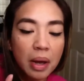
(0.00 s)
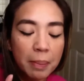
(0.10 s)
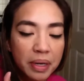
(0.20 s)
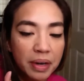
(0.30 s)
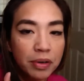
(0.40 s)

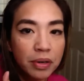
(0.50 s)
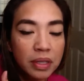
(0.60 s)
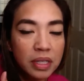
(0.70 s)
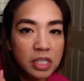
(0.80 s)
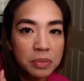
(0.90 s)
But I've heard
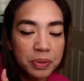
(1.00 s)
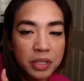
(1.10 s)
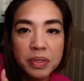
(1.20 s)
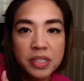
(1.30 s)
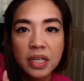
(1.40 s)
this is pretty
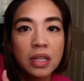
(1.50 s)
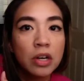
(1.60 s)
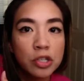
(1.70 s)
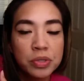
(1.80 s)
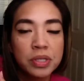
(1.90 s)
much like a
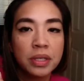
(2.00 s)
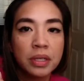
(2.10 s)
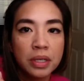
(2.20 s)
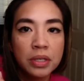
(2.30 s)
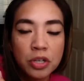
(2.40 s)
large
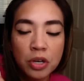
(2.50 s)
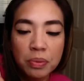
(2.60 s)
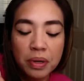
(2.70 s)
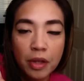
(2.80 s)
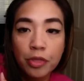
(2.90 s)
utility
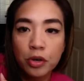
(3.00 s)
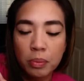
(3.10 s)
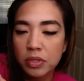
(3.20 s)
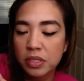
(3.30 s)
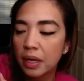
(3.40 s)
tote
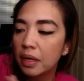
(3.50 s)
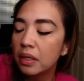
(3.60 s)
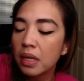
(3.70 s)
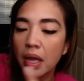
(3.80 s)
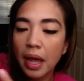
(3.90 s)
thermal style.
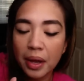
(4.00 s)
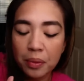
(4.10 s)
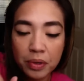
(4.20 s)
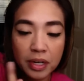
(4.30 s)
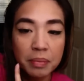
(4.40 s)
And
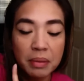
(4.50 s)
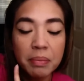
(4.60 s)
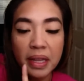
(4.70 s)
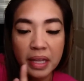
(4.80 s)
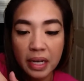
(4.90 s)
what I mean
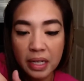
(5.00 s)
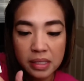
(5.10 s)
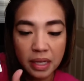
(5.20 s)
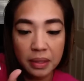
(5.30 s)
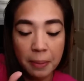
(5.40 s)
by that is
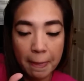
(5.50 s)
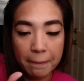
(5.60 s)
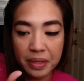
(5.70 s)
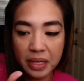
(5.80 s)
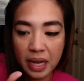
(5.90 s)
that
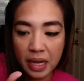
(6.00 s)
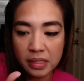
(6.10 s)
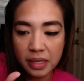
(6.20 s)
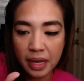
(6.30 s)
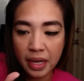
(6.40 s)
it
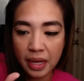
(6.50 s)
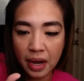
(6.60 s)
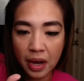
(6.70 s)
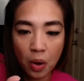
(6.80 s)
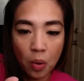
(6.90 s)
has a
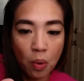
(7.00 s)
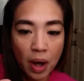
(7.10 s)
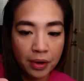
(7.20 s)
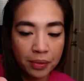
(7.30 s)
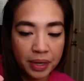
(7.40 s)

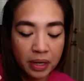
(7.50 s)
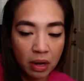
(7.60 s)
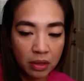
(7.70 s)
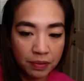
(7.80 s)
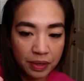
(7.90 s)
wiring
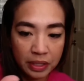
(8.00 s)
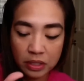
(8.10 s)
on the very